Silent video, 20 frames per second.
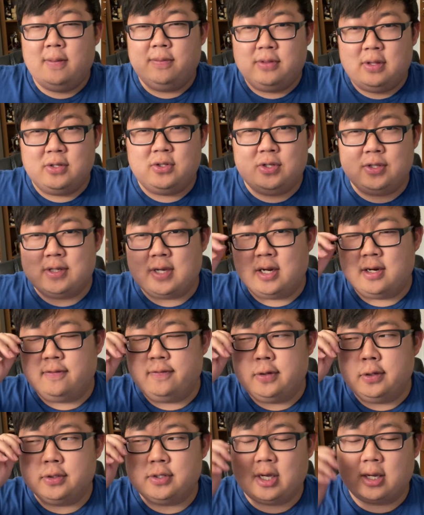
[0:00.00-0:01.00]
this just kind of
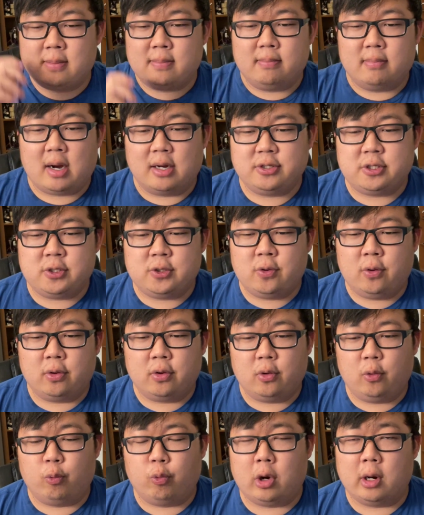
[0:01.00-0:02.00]
feels like Machi
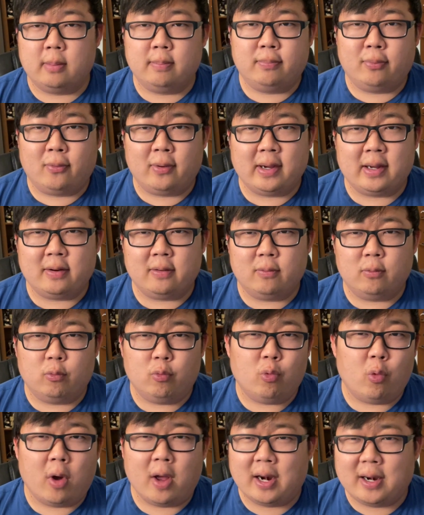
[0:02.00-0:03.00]
Koro
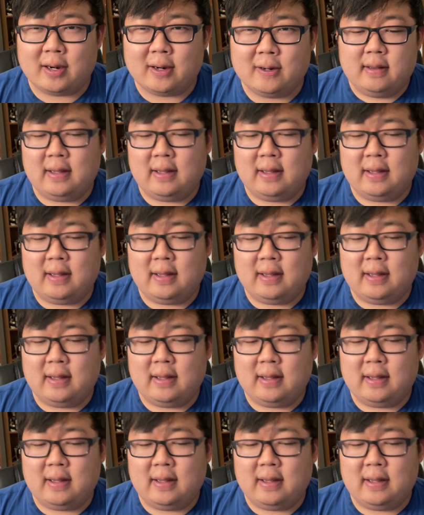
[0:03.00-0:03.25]
1.1.